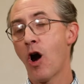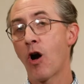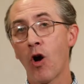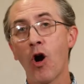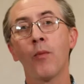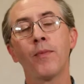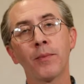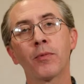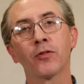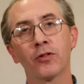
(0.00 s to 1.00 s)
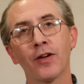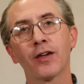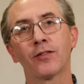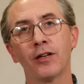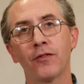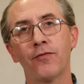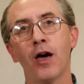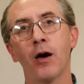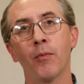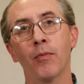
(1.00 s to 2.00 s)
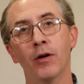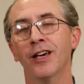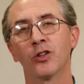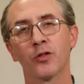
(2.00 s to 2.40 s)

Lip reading: are all members of STFM.